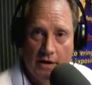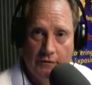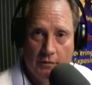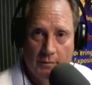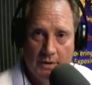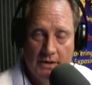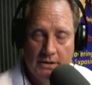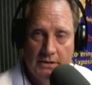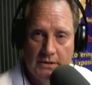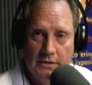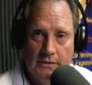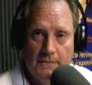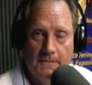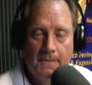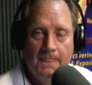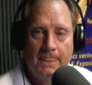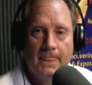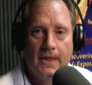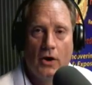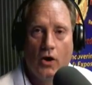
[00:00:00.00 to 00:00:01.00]
government.
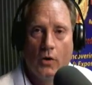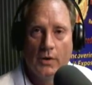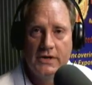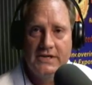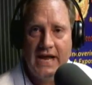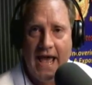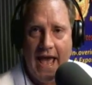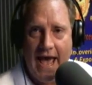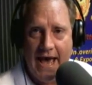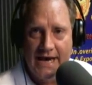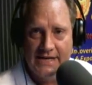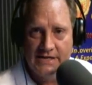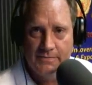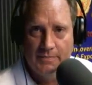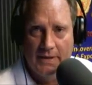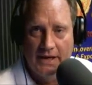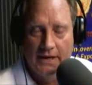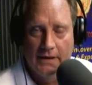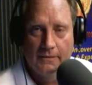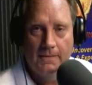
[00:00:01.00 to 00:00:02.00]
There always
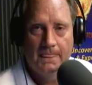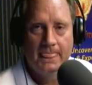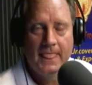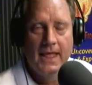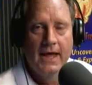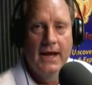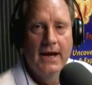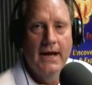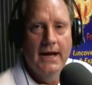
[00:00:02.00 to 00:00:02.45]
has been.